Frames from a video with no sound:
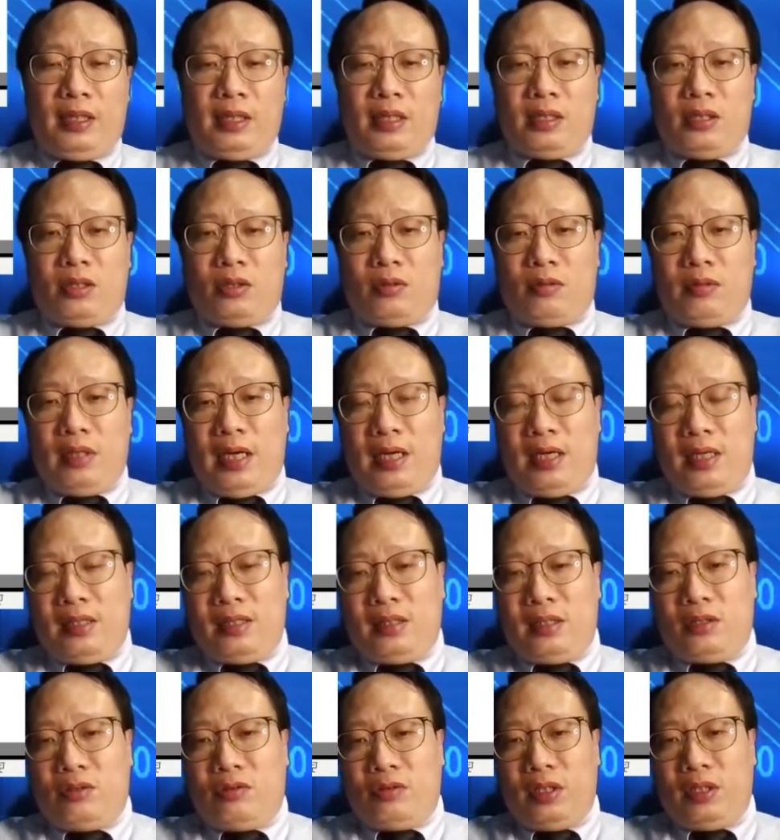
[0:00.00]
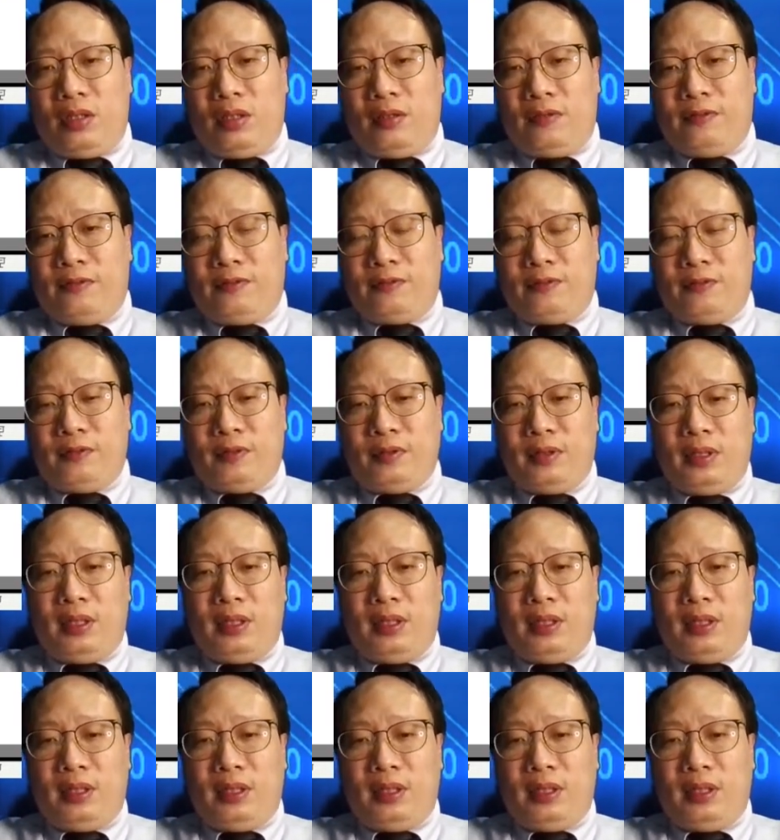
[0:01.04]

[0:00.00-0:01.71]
there's analysis trade-off.